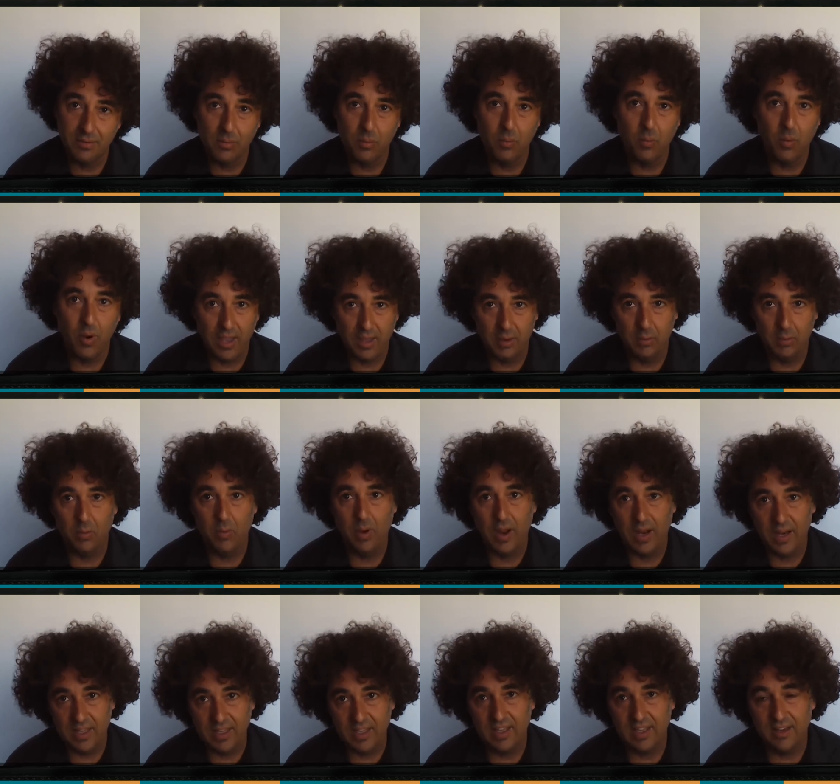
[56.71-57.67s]
while
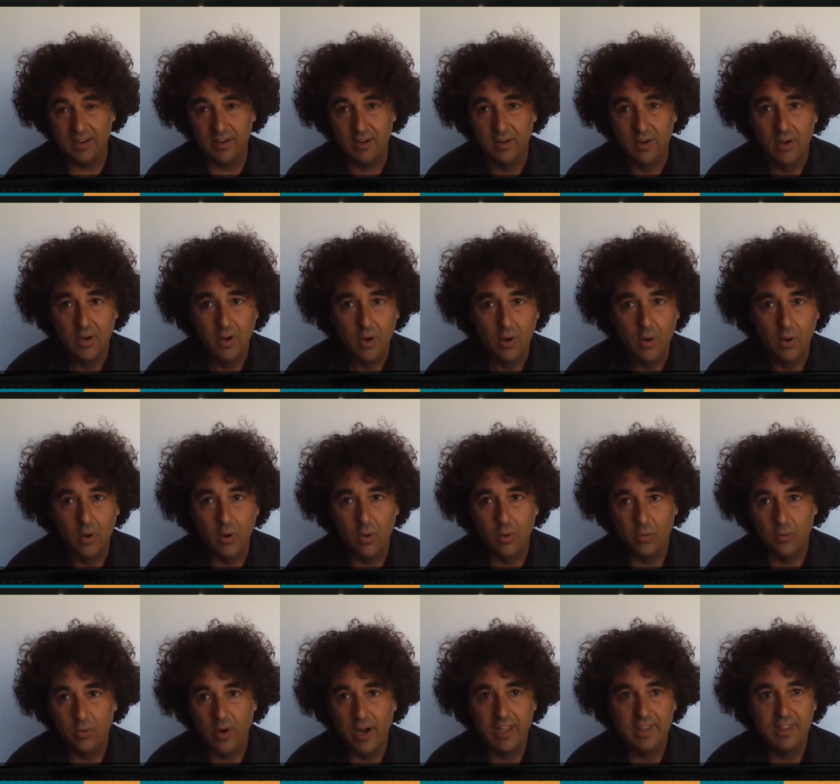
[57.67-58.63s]
walking
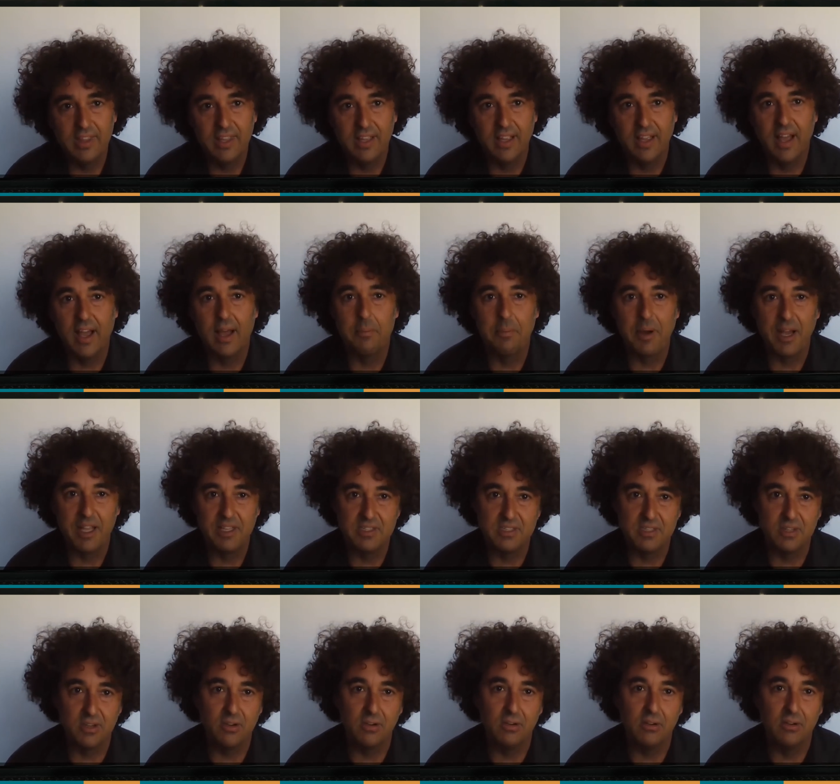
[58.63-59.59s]
or riding a
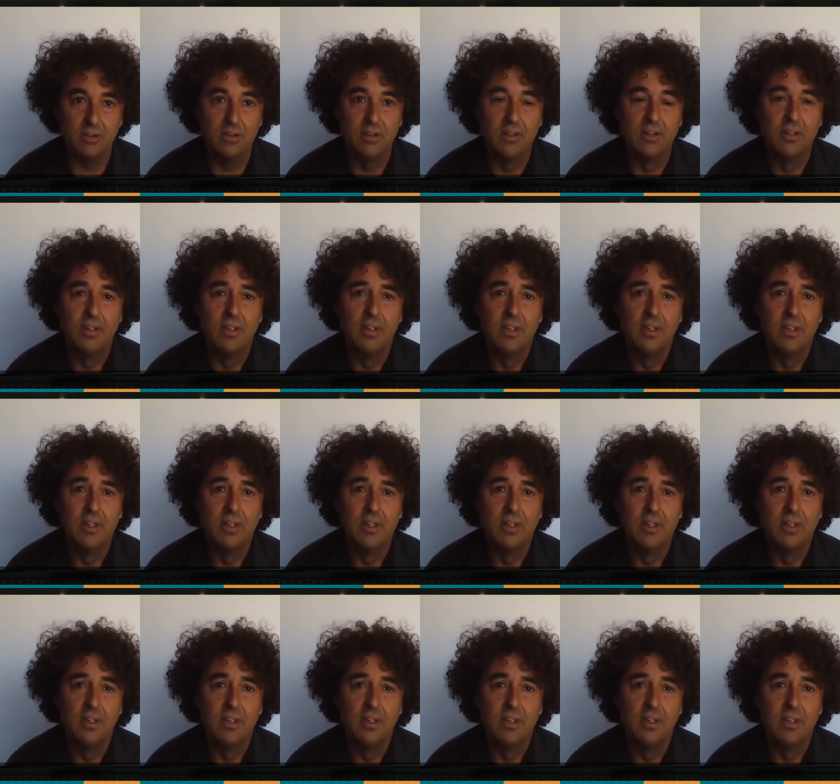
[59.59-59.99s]
bicycle.